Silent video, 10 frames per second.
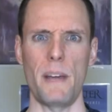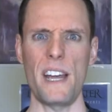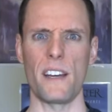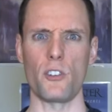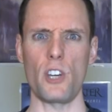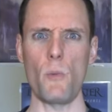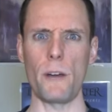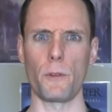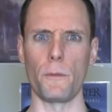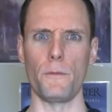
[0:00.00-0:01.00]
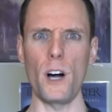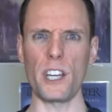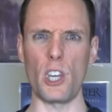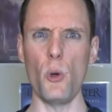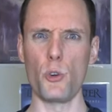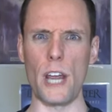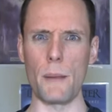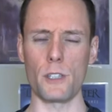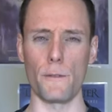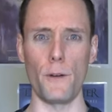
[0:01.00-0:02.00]
Man, she went from fuck you,
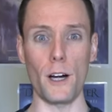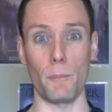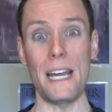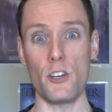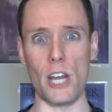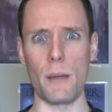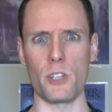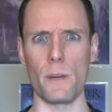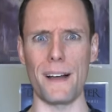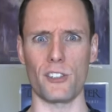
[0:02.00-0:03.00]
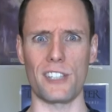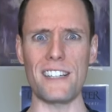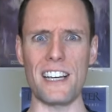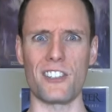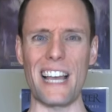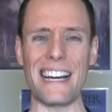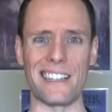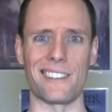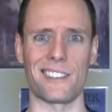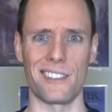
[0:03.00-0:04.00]
James, to fuck me, James, in about 60
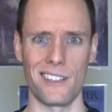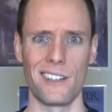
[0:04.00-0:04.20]
seconds.